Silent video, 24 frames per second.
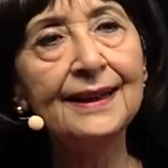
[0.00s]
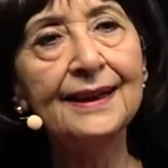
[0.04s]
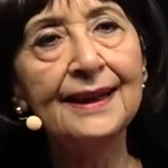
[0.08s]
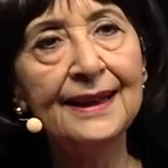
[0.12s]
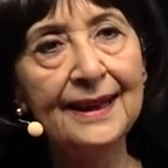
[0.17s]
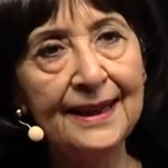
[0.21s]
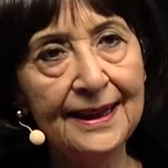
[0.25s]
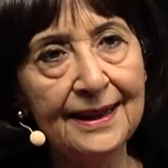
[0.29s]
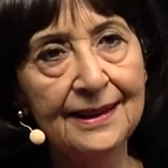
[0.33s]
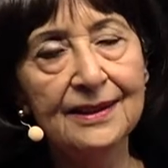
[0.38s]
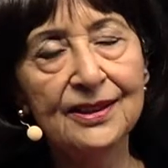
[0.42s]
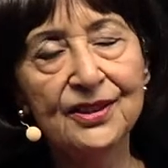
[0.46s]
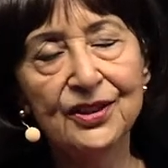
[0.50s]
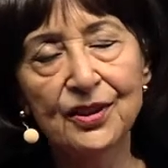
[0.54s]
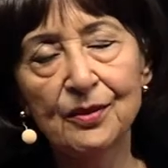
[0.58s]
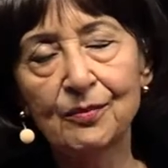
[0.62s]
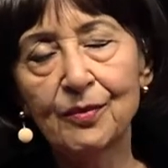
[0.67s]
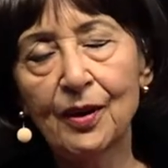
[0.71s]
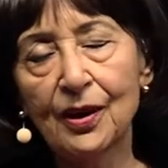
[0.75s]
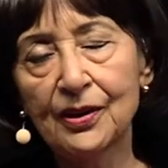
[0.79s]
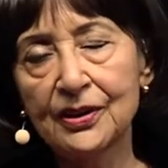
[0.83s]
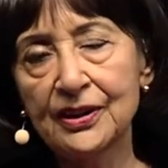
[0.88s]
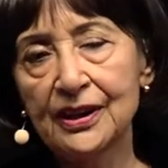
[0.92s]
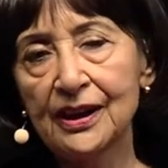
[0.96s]
heals the
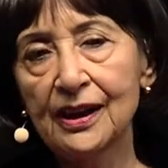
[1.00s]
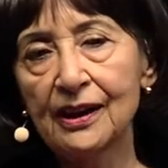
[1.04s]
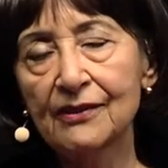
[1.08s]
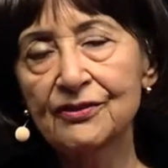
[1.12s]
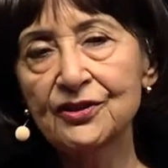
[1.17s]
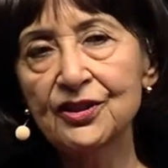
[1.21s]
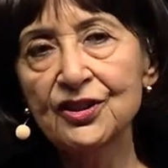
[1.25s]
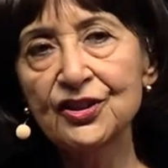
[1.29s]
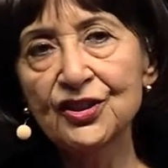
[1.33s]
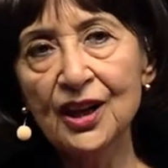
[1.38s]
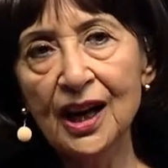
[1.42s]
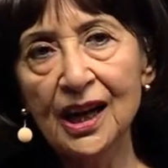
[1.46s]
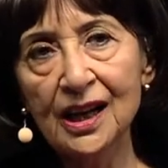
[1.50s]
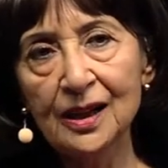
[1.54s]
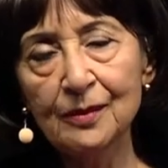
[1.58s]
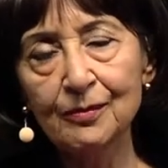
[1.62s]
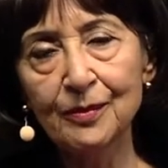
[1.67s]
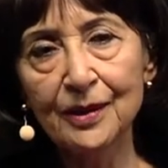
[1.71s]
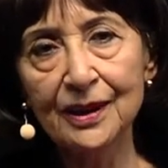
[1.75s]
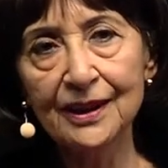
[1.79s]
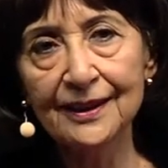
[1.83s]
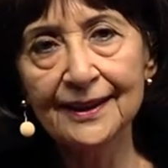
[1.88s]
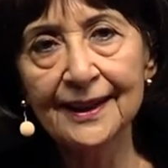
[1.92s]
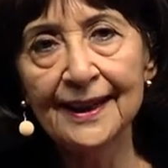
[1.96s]
body after
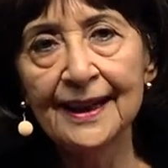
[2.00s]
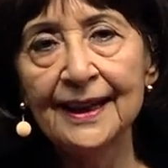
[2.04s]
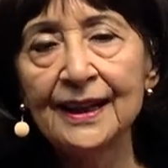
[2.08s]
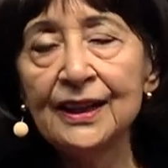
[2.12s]
childbirth.